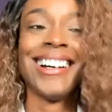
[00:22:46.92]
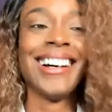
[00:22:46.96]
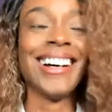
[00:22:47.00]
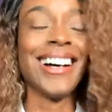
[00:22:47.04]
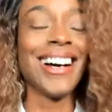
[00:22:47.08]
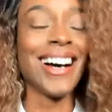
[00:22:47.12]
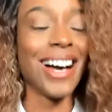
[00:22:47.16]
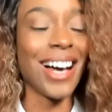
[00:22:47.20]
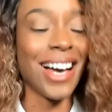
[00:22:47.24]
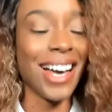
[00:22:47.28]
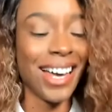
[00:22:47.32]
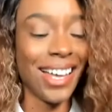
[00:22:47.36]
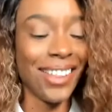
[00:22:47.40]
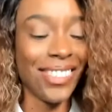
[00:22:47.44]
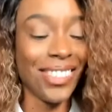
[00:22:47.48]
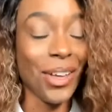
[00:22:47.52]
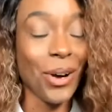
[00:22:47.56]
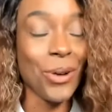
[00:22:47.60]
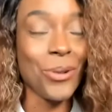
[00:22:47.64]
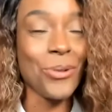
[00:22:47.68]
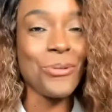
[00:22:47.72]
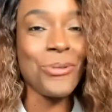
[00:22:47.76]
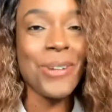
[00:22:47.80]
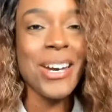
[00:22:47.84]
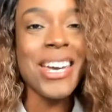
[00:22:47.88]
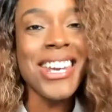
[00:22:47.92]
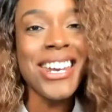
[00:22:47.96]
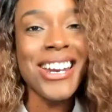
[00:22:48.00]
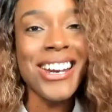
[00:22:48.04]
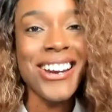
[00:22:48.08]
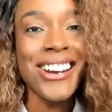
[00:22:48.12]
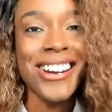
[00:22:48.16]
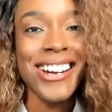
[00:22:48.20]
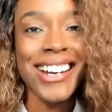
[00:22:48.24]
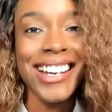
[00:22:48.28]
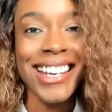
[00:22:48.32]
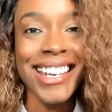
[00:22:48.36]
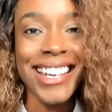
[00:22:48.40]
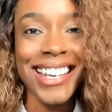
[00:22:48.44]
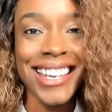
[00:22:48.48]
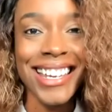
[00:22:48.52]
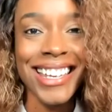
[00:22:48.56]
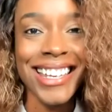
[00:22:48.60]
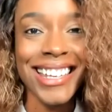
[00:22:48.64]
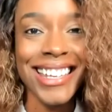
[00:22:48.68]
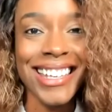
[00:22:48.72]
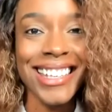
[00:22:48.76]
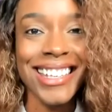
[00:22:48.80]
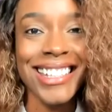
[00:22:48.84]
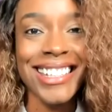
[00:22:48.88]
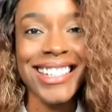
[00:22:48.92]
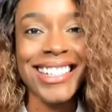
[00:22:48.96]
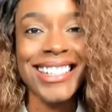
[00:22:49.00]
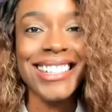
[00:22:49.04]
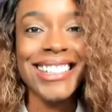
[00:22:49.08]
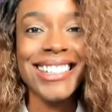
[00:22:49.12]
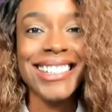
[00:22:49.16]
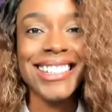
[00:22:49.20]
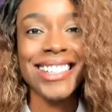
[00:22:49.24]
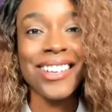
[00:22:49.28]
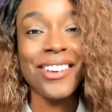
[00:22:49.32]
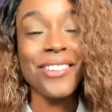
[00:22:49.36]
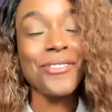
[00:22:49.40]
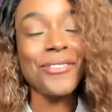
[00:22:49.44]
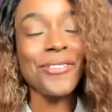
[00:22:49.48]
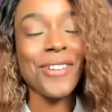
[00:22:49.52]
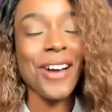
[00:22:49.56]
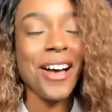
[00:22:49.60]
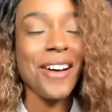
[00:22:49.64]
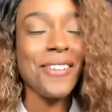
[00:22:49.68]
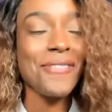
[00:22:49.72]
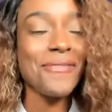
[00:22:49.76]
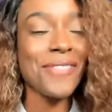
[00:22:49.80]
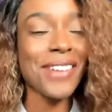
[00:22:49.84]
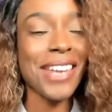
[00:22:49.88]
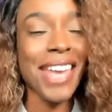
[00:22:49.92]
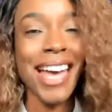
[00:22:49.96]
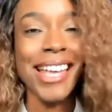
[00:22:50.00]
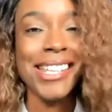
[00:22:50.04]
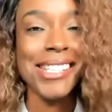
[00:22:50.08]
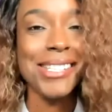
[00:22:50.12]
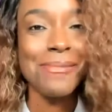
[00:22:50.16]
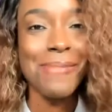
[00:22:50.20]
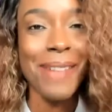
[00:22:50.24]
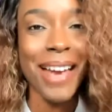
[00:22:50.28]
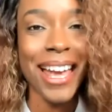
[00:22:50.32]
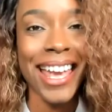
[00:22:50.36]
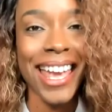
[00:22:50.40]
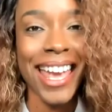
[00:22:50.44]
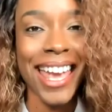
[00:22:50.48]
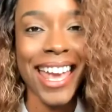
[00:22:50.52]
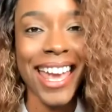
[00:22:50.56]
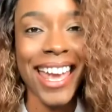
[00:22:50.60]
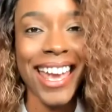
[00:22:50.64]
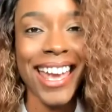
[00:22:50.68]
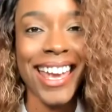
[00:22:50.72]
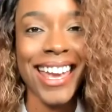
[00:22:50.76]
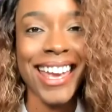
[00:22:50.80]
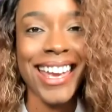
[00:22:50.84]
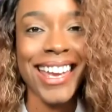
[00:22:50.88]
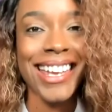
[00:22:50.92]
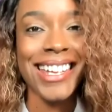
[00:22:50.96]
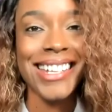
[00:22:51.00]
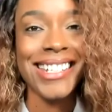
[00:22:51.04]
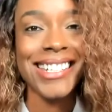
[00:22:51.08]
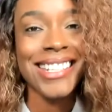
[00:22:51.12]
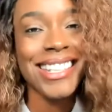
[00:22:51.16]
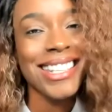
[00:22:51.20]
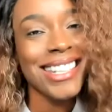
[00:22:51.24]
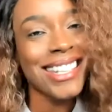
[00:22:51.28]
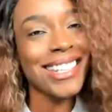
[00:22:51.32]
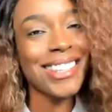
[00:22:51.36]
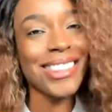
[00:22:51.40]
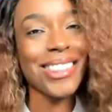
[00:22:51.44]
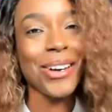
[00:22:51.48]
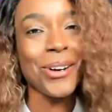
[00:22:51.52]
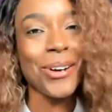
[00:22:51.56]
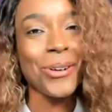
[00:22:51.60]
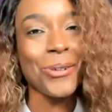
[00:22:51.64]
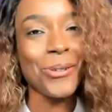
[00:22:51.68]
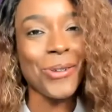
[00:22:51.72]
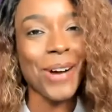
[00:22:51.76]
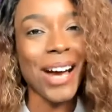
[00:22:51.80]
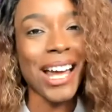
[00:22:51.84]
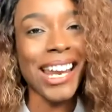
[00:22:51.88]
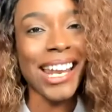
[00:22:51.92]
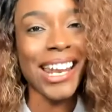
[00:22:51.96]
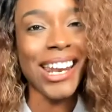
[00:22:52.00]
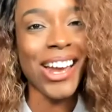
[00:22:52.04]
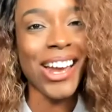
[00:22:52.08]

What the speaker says: The winner is of Guess My Age, the one and